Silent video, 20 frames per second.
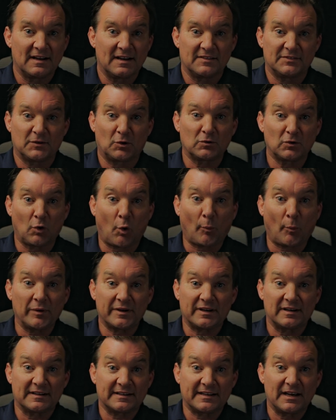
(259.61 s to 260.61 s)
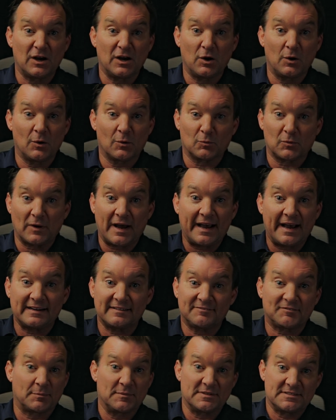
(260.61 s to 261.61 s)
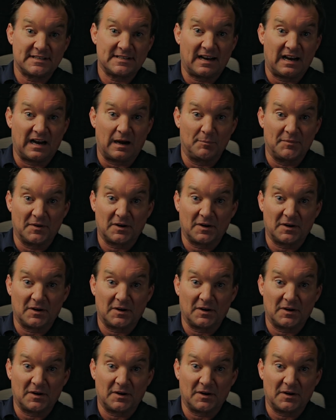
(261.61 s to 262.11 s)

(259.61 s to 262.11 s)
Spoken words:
They're normally going to go right from the top.